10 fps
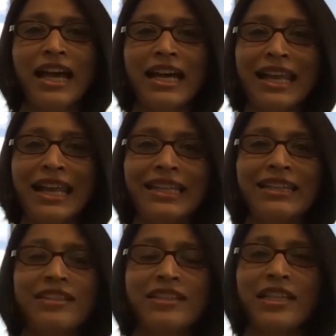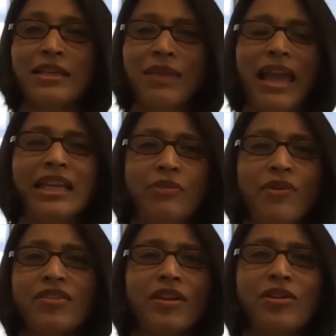aligning the team
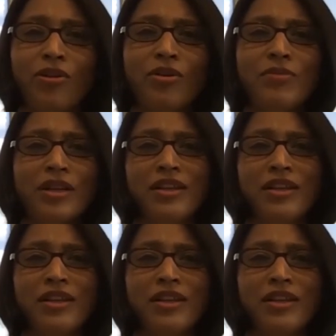anywhere in the globe